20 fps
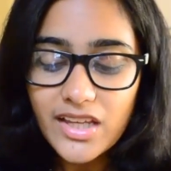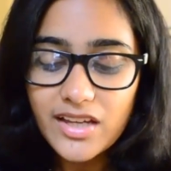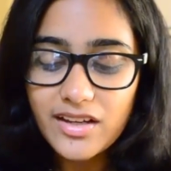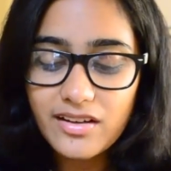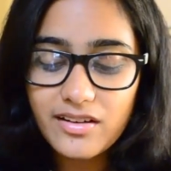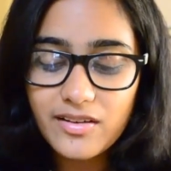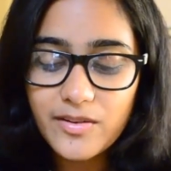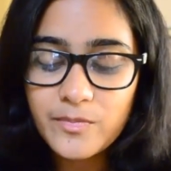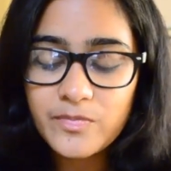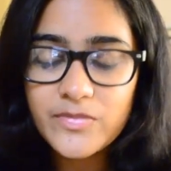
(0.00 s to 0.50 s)

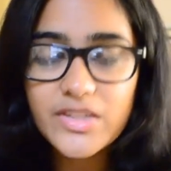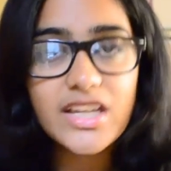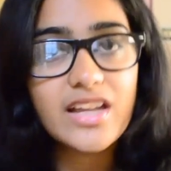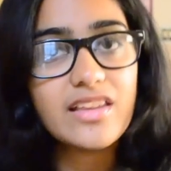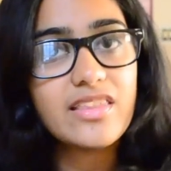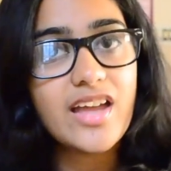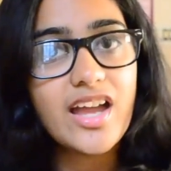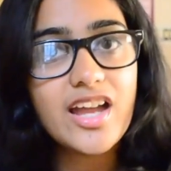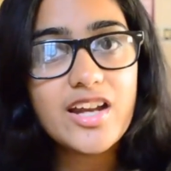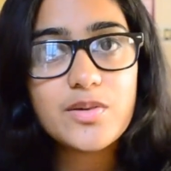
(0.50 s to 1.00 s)
Yeah,
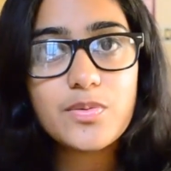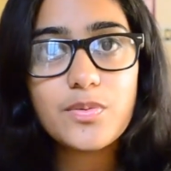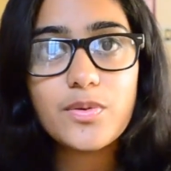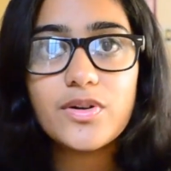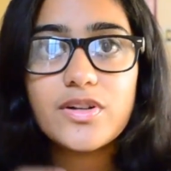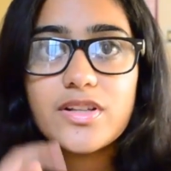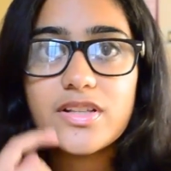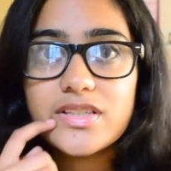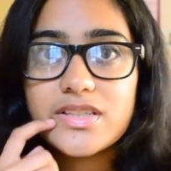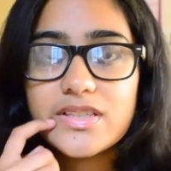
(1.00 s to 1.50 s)
that
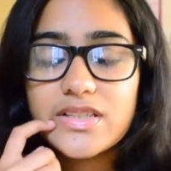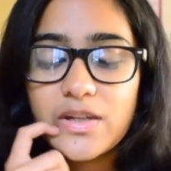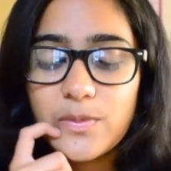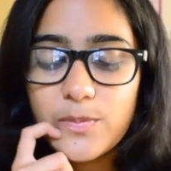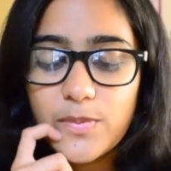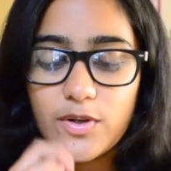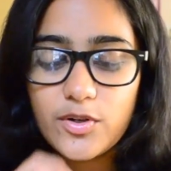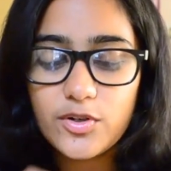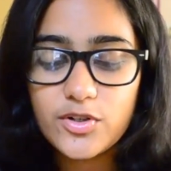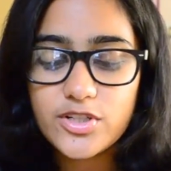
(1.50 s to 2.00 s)
was
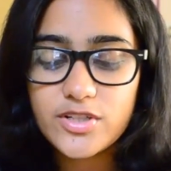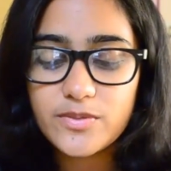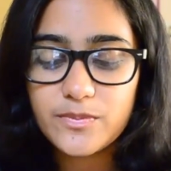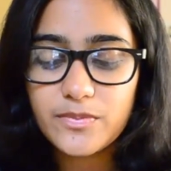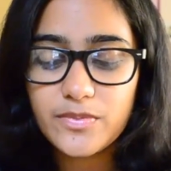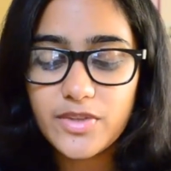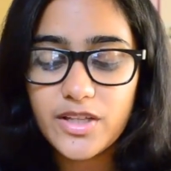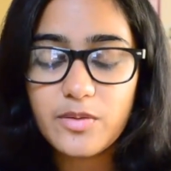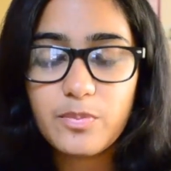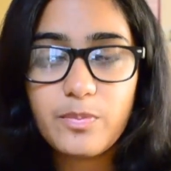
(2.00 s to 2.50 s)
about
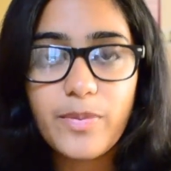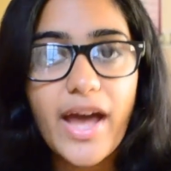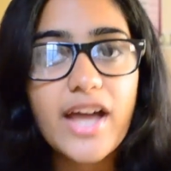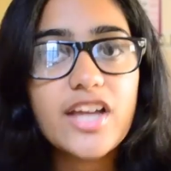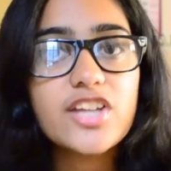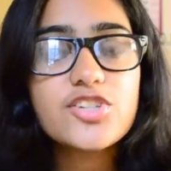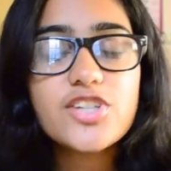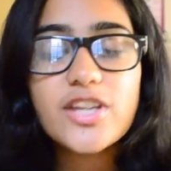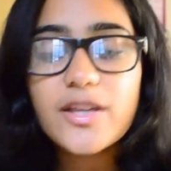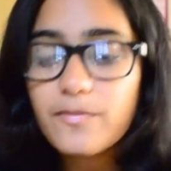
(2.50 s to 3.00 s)
the
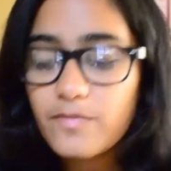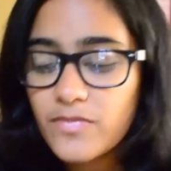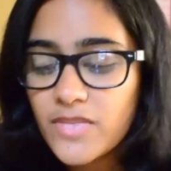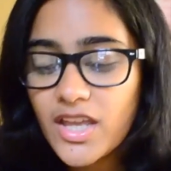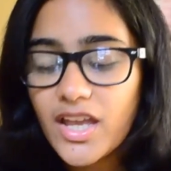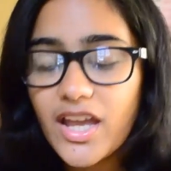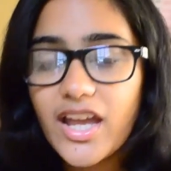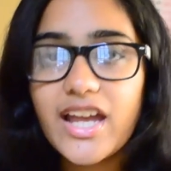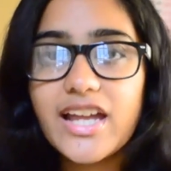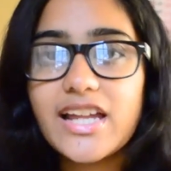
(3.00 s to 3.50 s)
packaging,
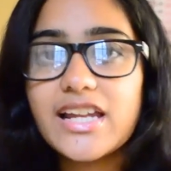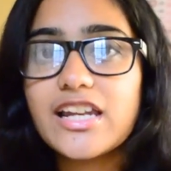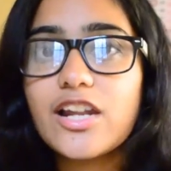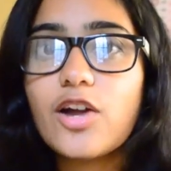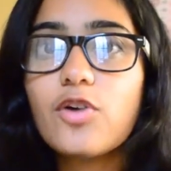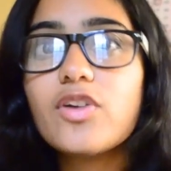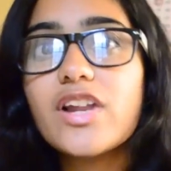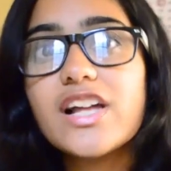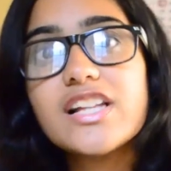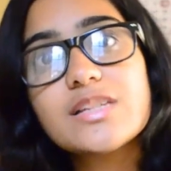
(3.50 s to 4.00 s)
and
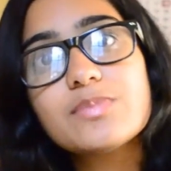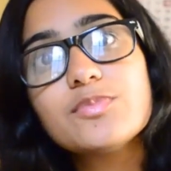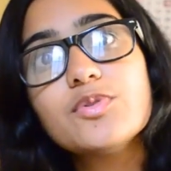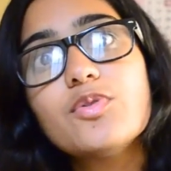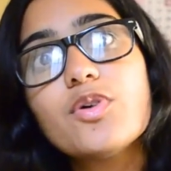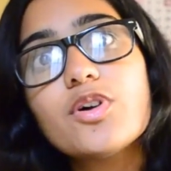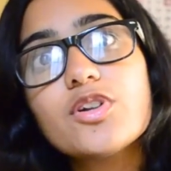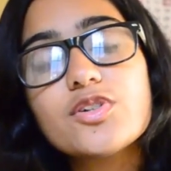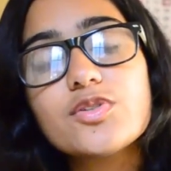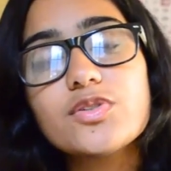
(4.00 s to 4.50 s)
now let's move
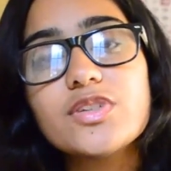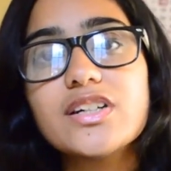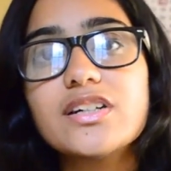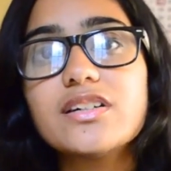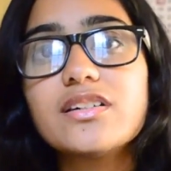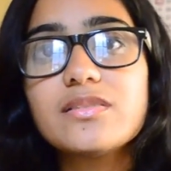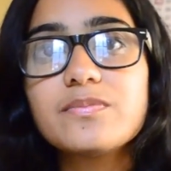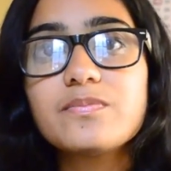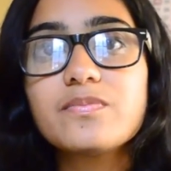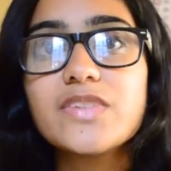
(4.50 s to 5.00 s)
on to
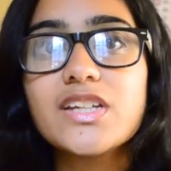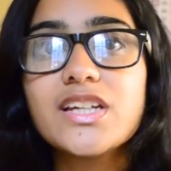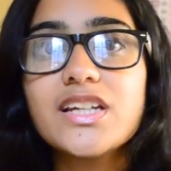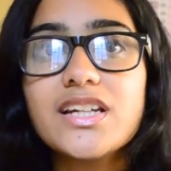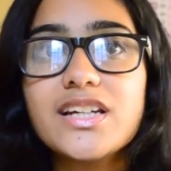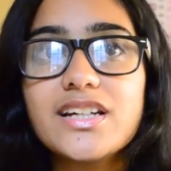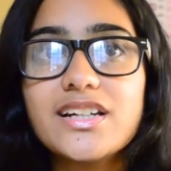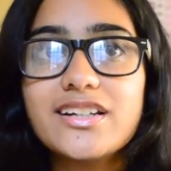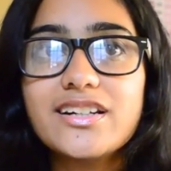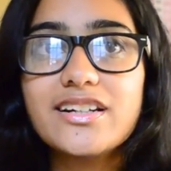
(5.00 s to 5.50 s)
the
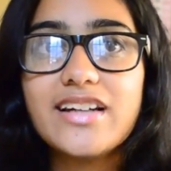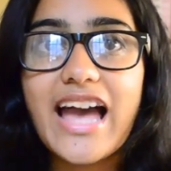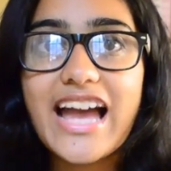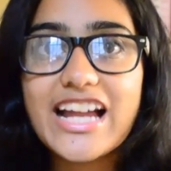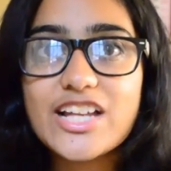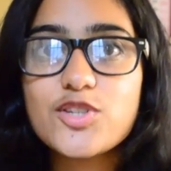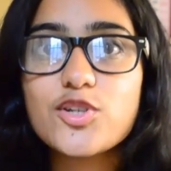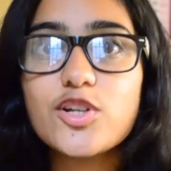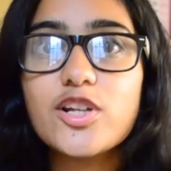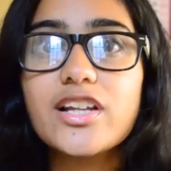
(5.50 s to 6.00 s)

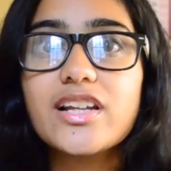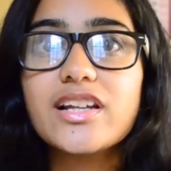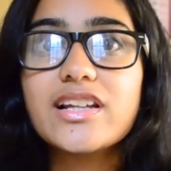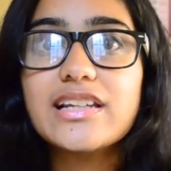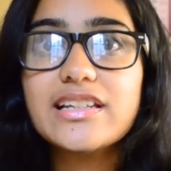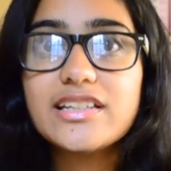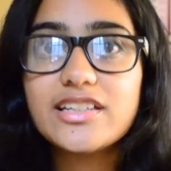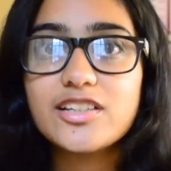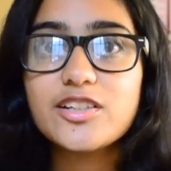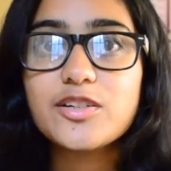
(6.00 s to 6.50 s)
actual
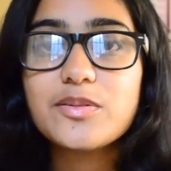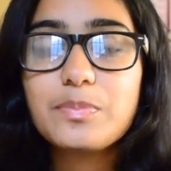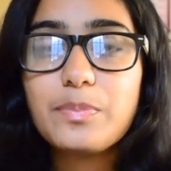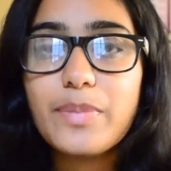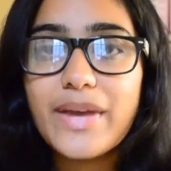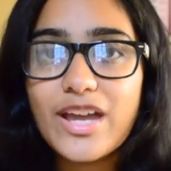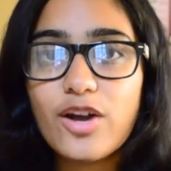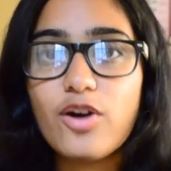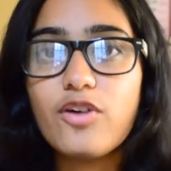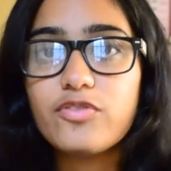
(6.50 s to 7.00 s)
glitter
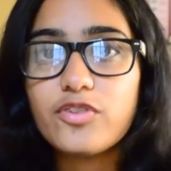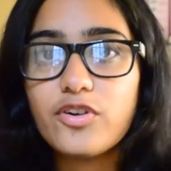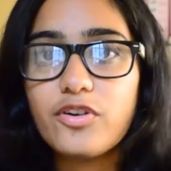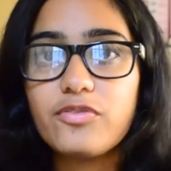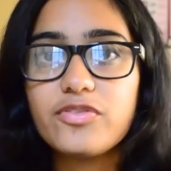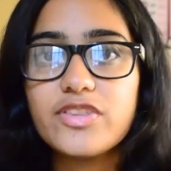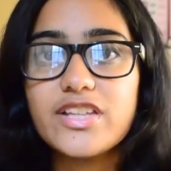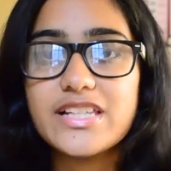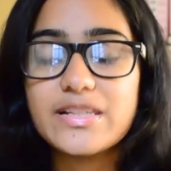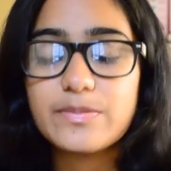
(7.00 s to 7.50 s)
payoff
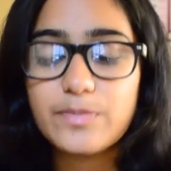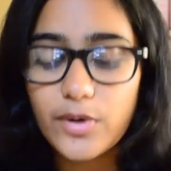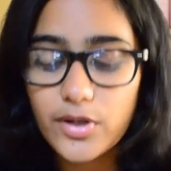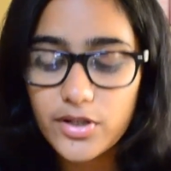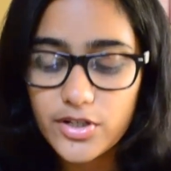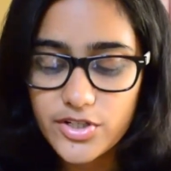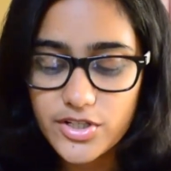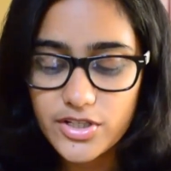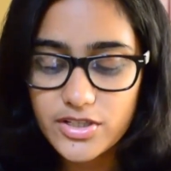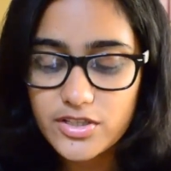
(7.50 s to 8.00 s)
of these
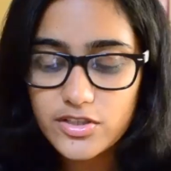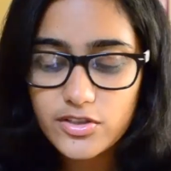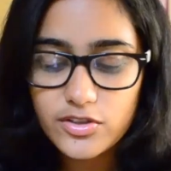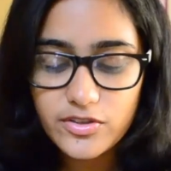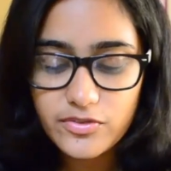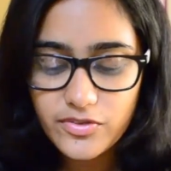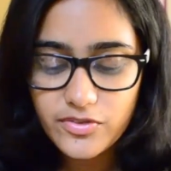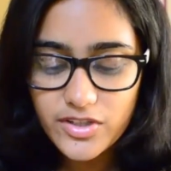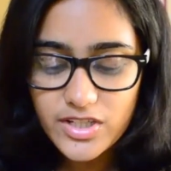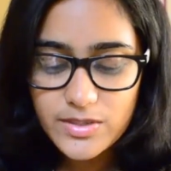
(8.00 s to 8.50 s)
polishes. So the
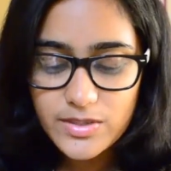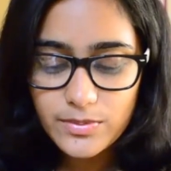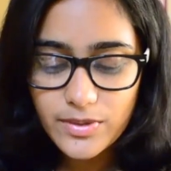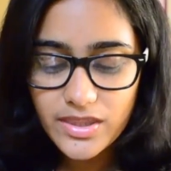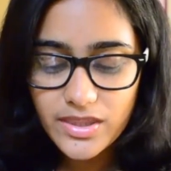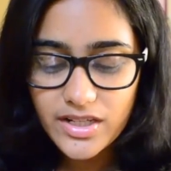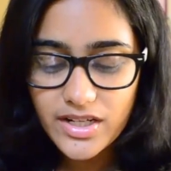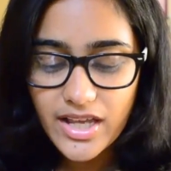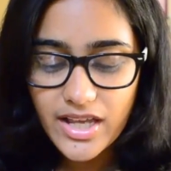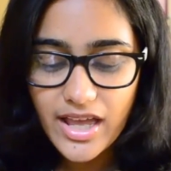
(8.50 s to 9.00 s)
first one
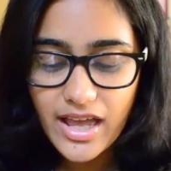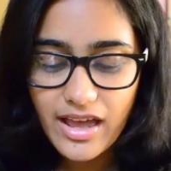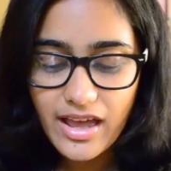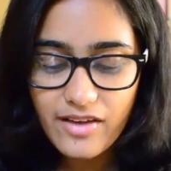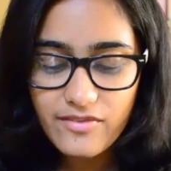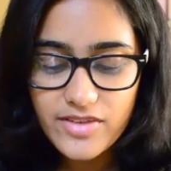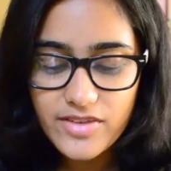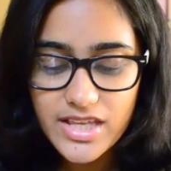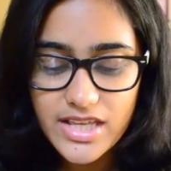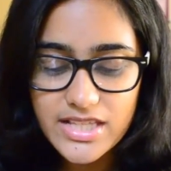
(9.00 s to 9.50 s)
that I
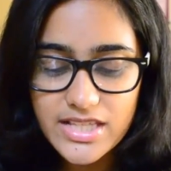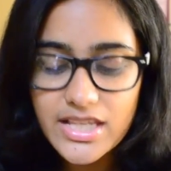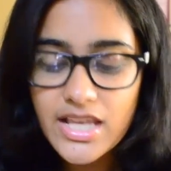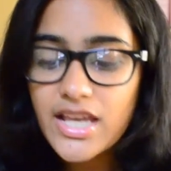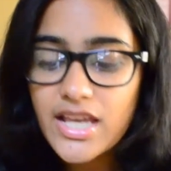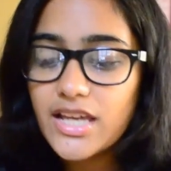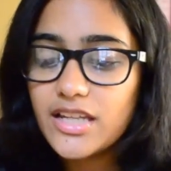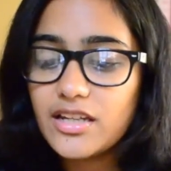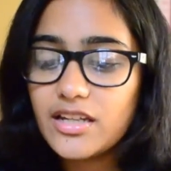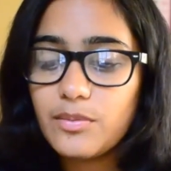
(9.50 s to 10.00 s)
have is
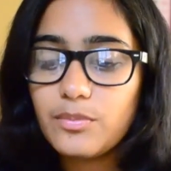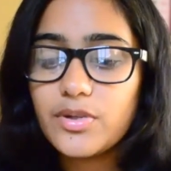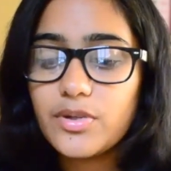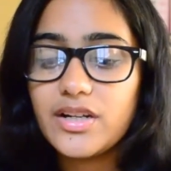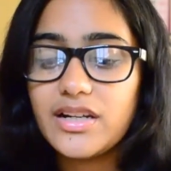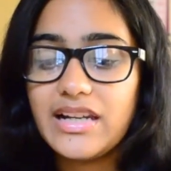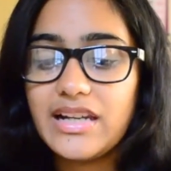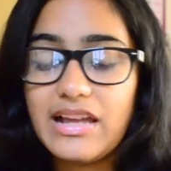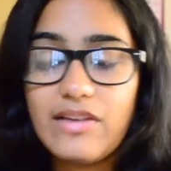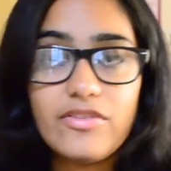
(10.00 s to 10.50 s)
number
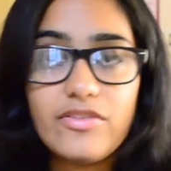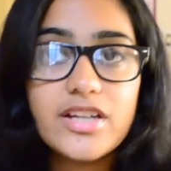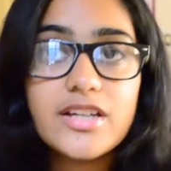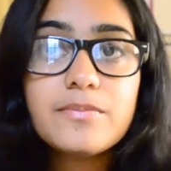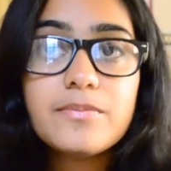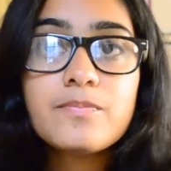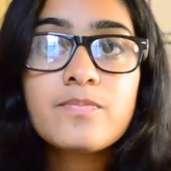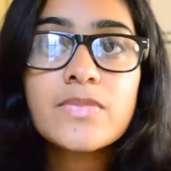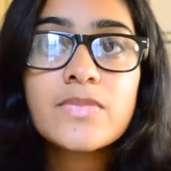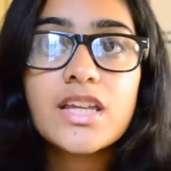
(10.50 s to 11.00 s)
11.